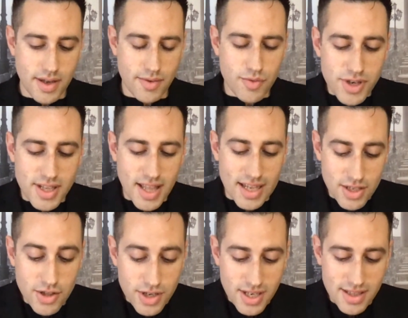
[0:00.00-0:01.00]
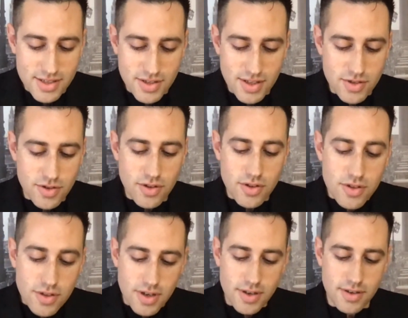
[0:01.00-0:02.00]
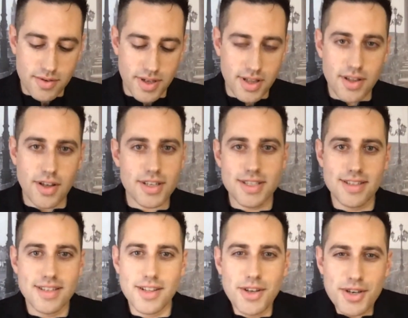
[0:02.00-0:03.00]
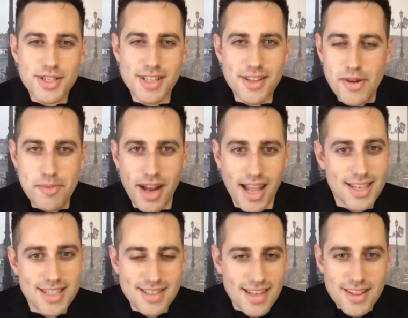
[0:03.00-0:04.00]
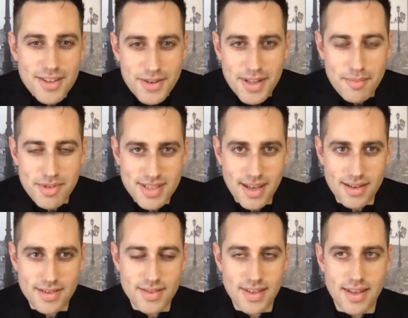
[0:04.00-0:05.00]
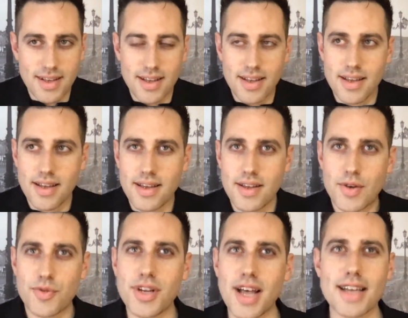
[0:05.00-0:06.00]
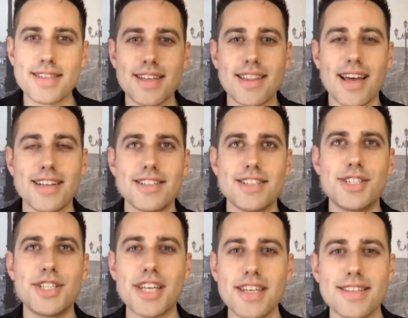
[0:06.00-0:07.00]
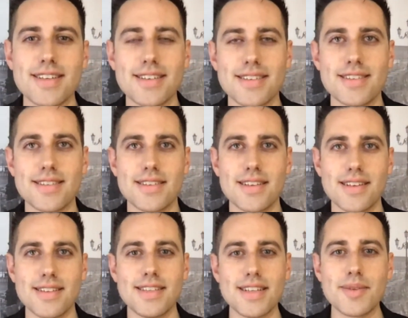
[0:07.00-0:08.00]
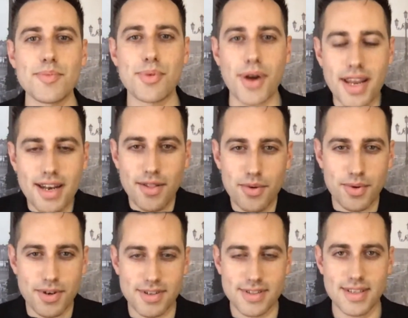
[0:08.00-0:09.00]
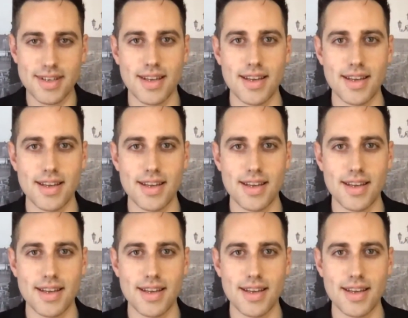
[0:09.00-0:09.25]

As I looked at this little, what looks to the human eye just like a little clump of cells, realizing that Jesus didn't break into the world